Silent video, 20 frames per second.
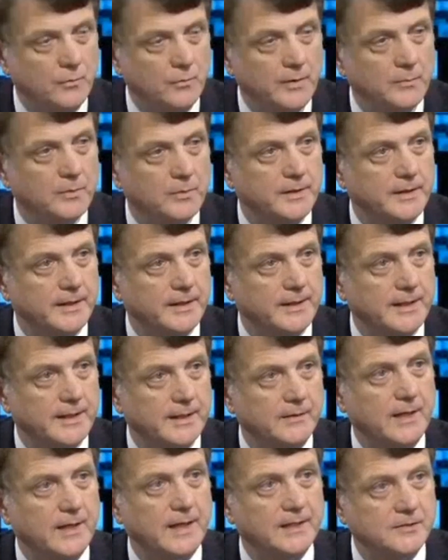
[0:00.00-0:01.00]
we want to get
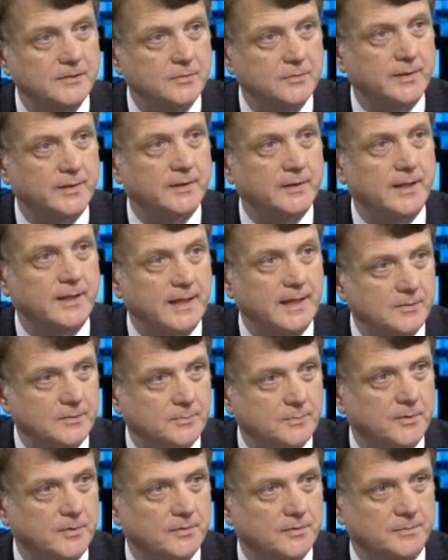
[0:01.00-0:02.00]
out as quickly
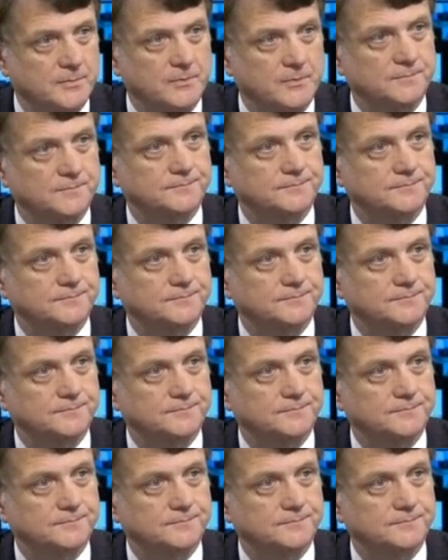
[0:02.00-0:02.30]
as possible.